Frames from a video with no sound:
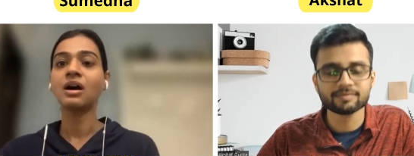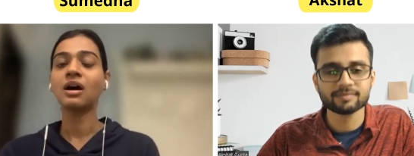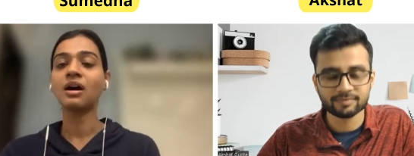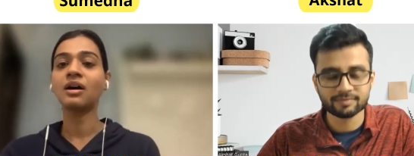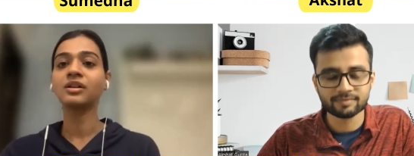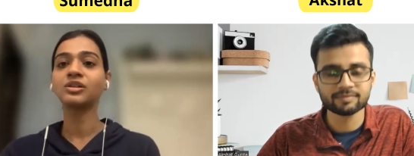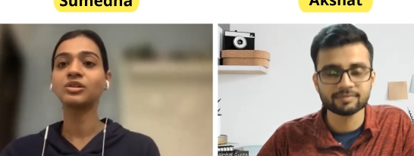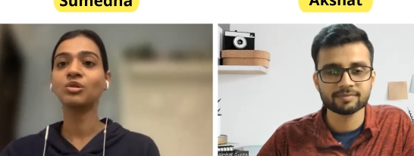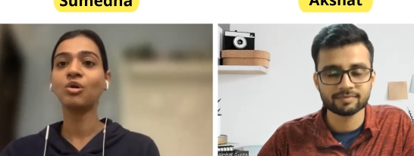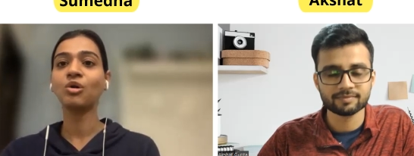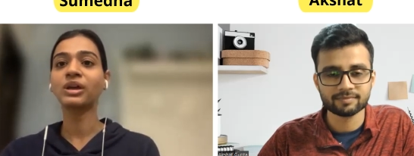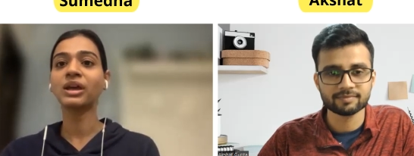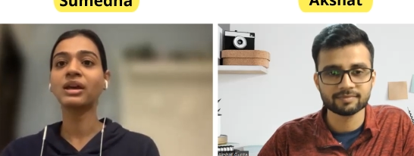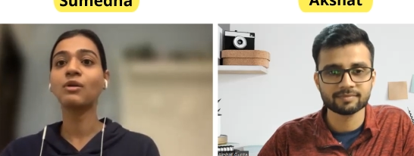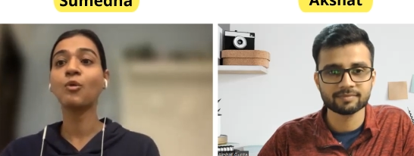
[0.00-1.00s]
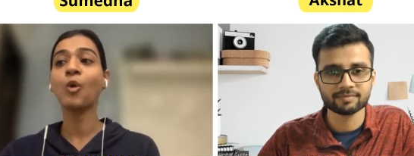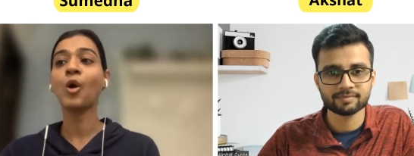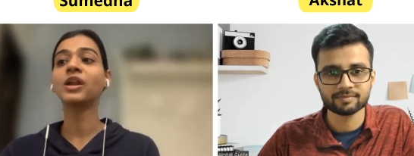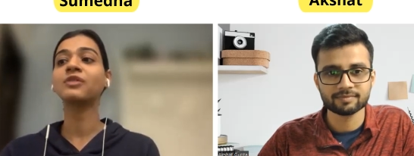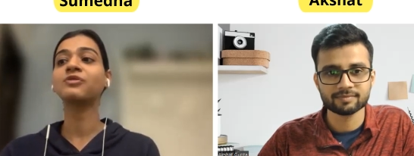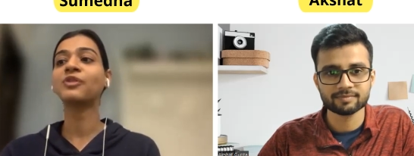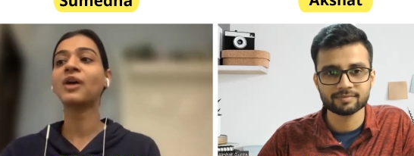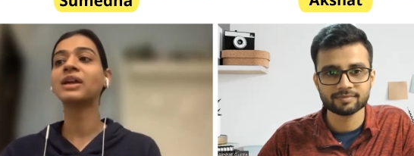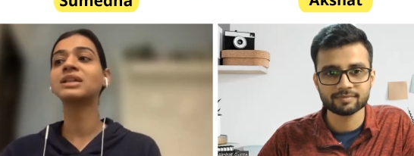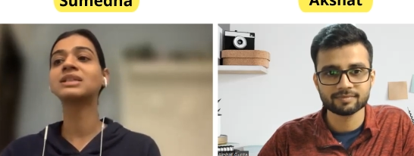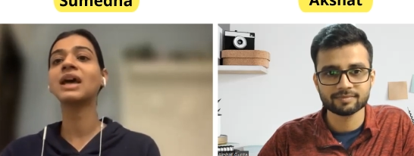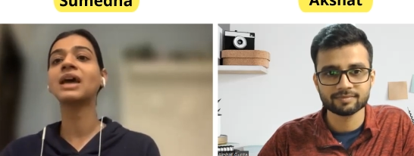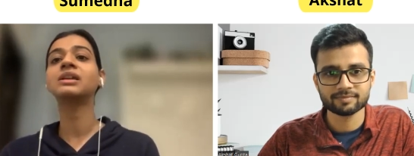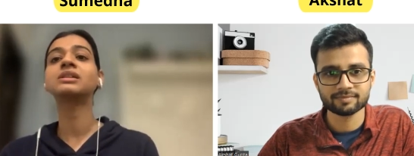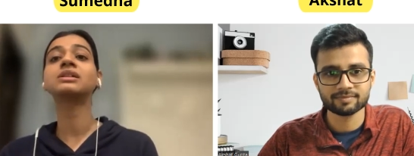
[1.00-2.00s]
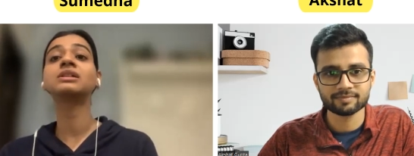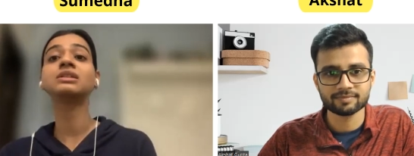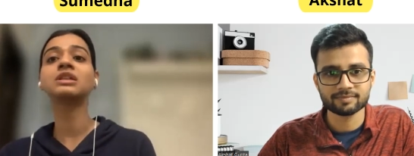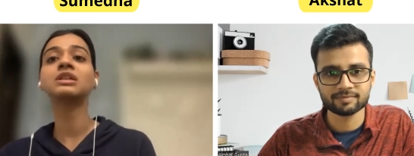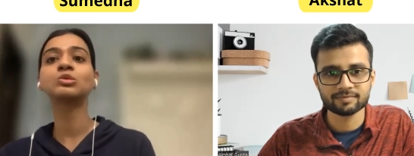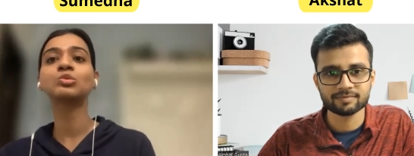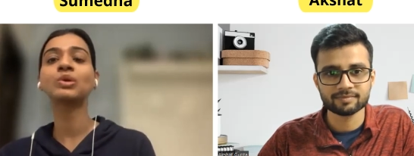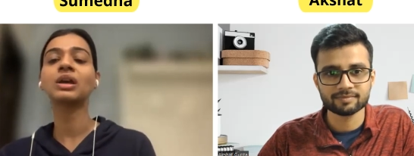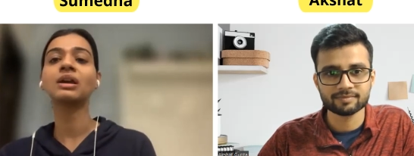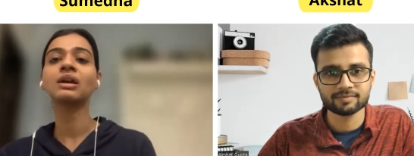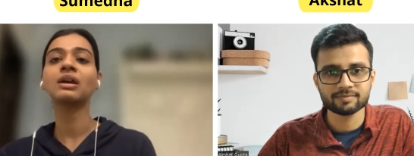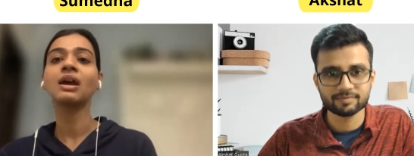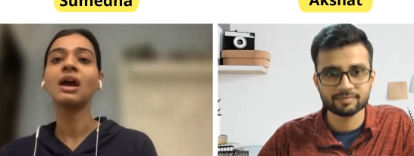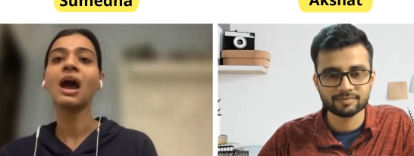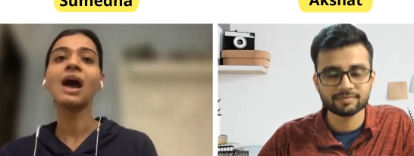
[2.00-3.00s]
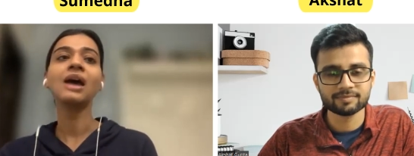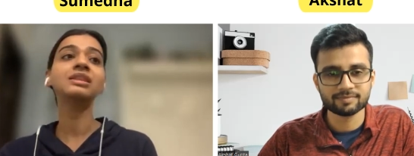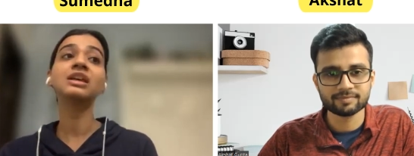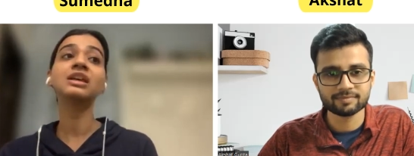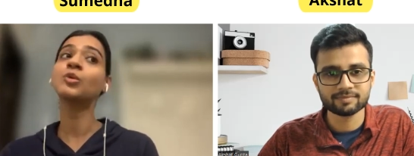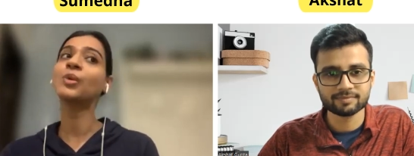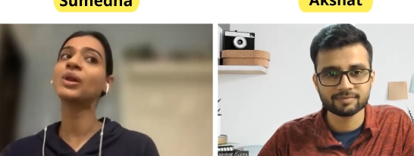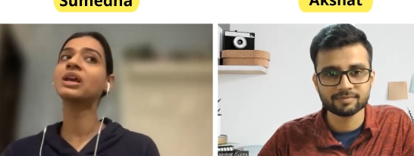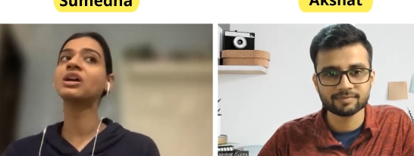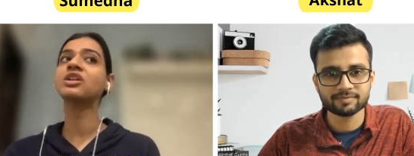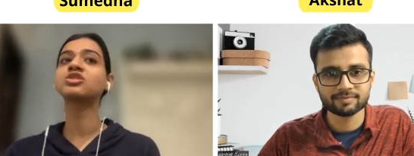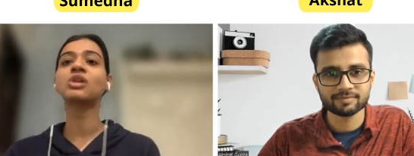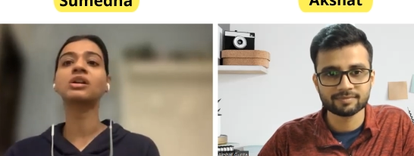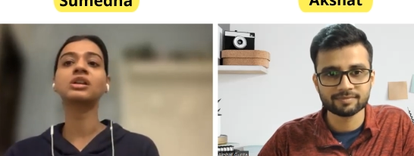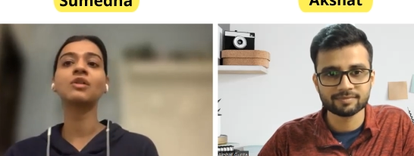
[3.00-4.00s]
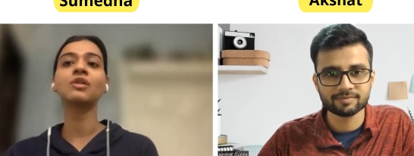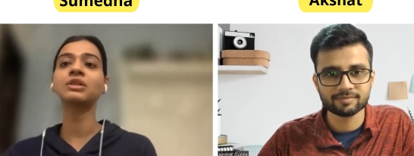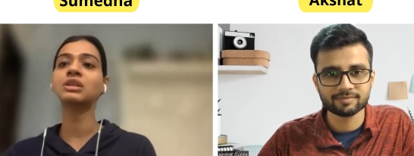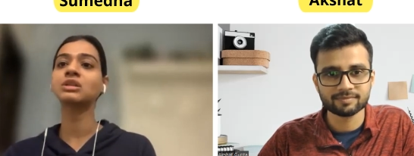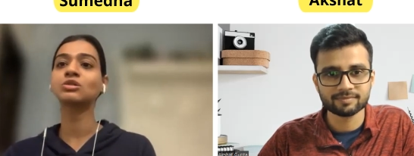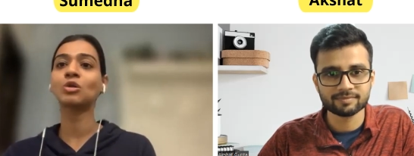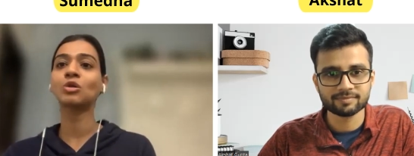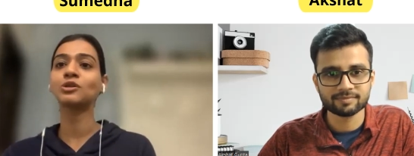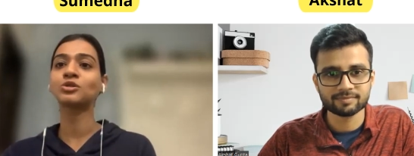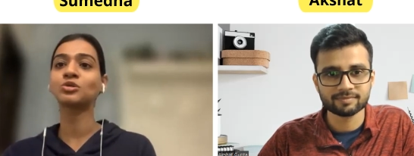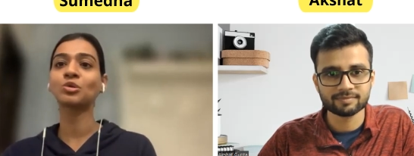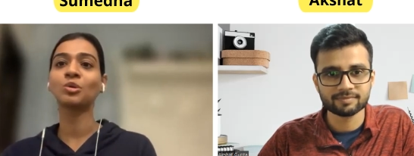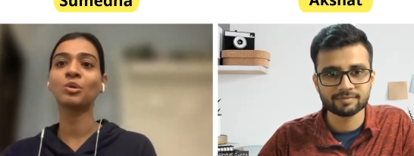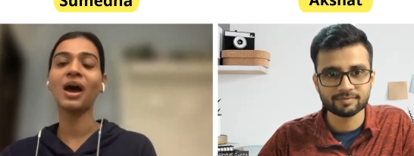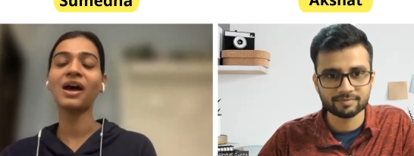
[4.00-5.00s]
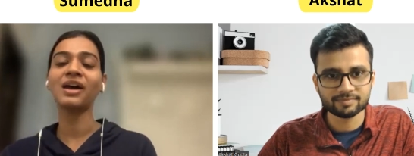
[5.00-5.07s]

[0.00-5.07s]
Speaker 1: You know, okay, what if I design it in this way? And they are very constructive in this also.